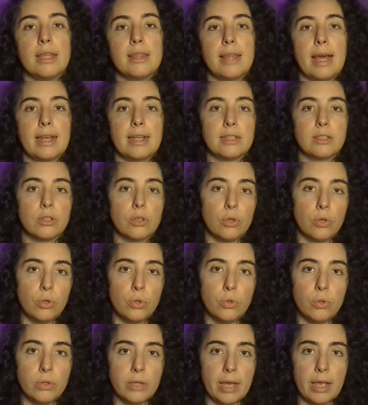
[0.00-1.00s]
That is
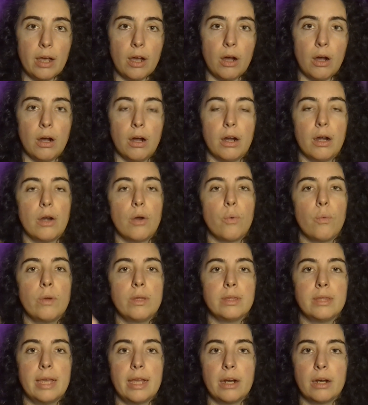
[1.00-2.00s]
who they are
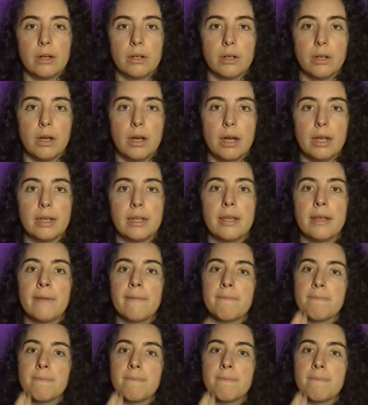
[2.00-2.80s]
when they are not